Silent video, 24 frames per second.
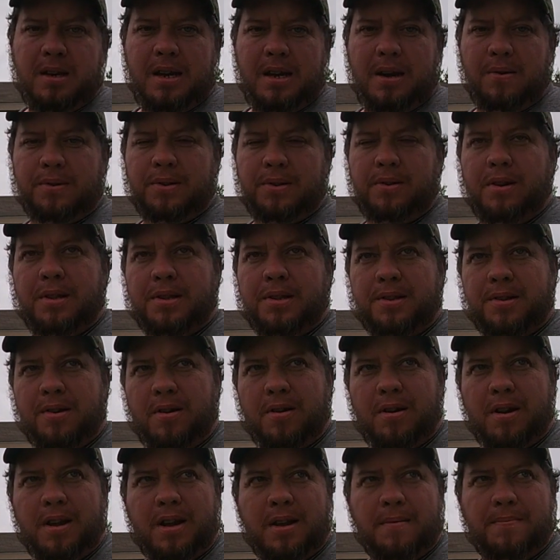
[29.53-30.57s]
I was going to
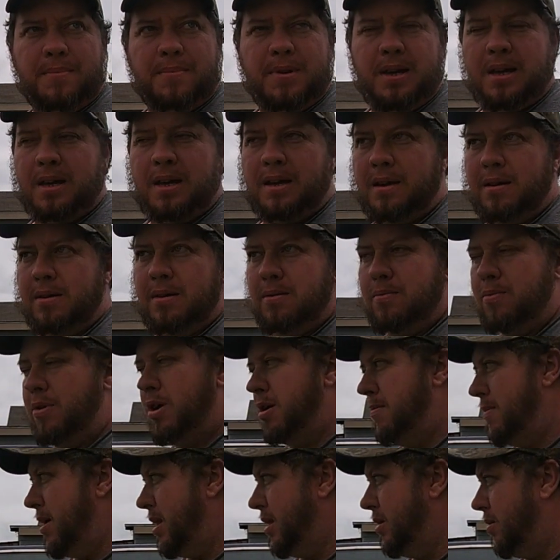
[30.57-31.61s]
start up
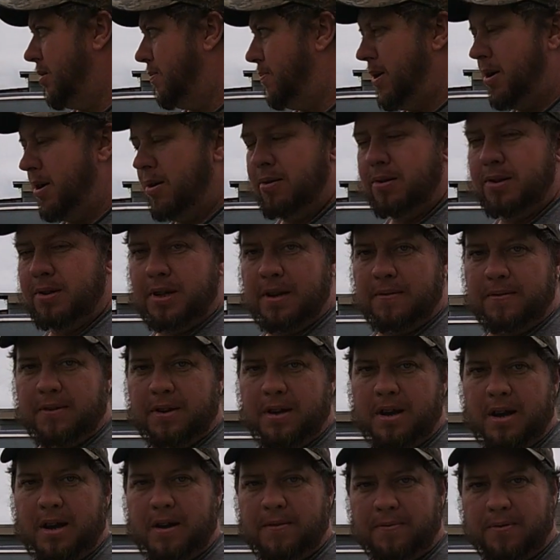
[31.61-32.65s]
one of my little poles I've
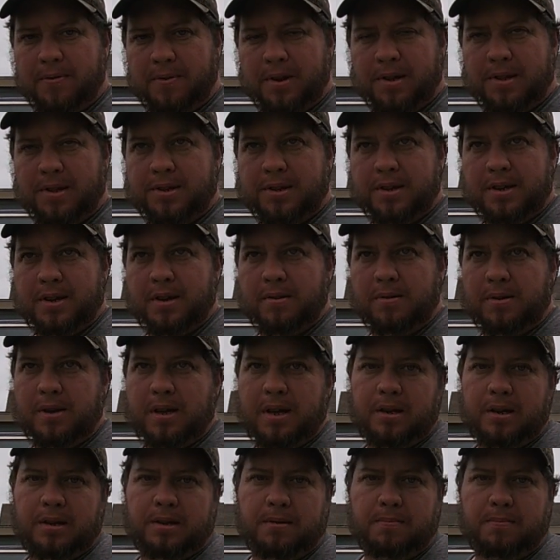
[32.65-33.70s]
got for us to go
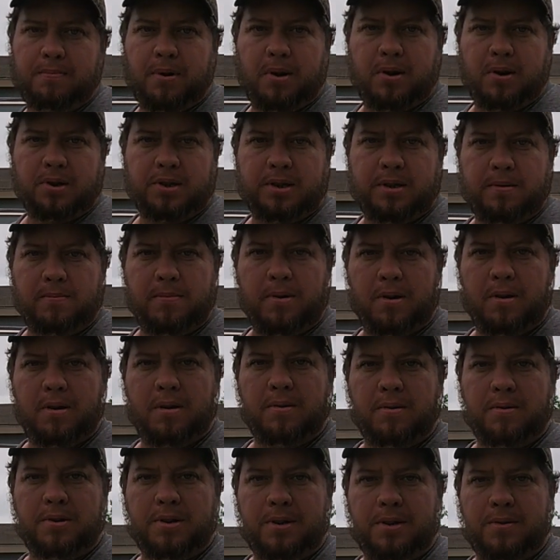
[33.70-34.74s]
catch some perch
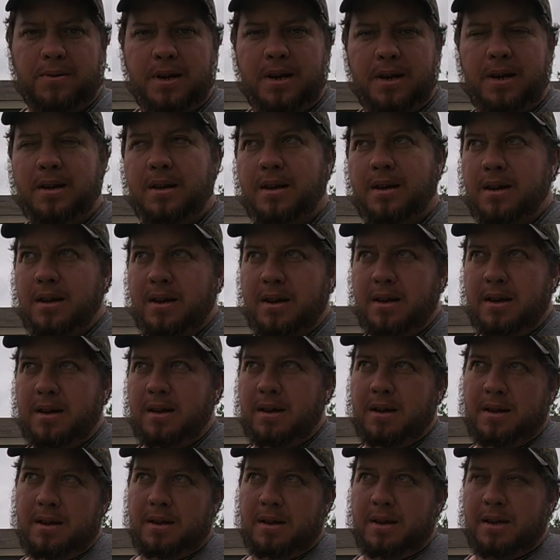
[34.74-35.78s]
tomorrow to
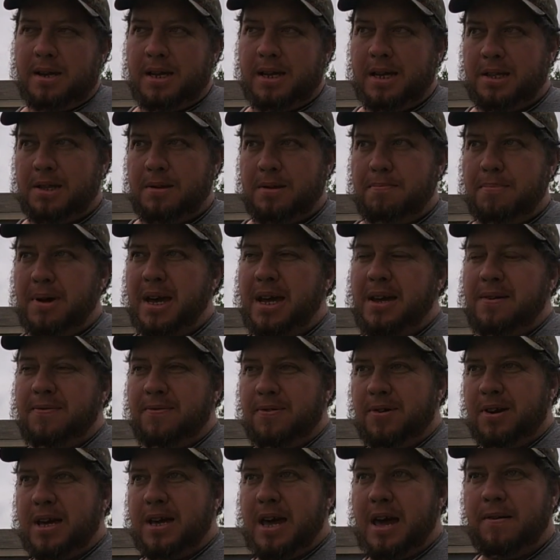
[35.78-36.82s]
get some bait
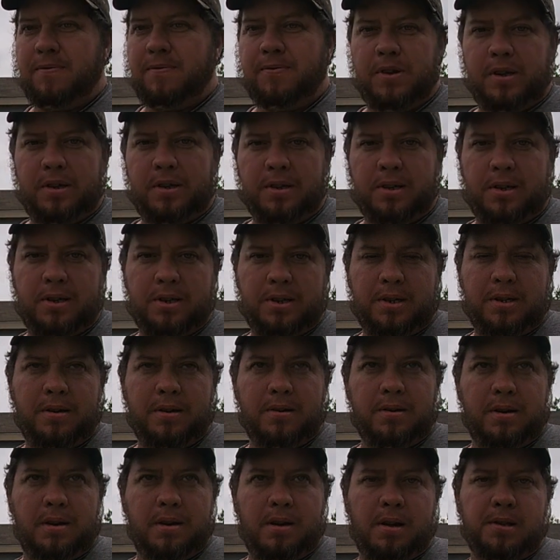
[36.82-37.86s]
for catfish this
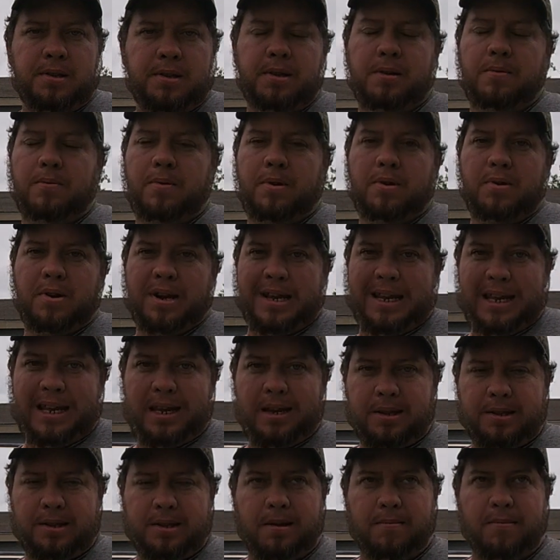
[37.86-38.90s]
year, and also we're going to
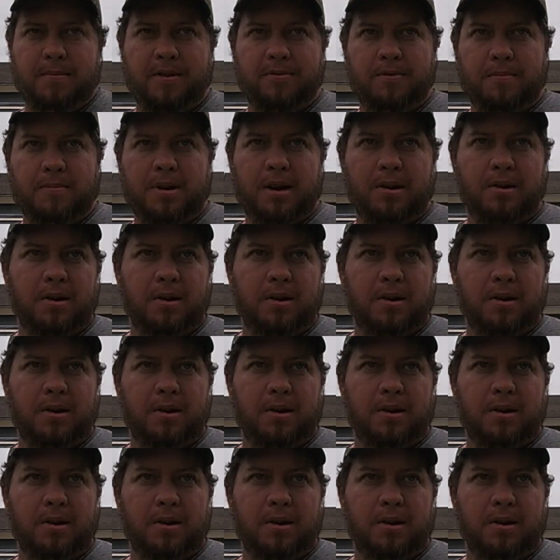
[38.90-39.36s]
eat some of them.